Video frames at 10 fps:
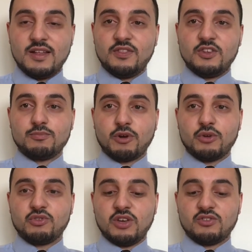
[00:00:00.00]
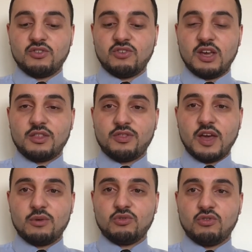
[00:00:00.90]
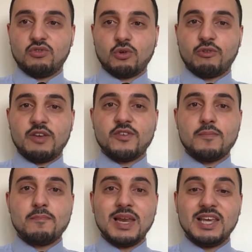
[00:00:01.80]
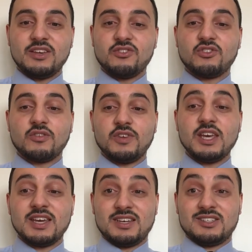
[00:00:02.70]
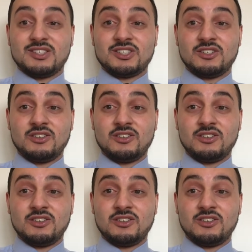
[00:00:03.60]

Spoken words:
this process can take thousands or even millions of years.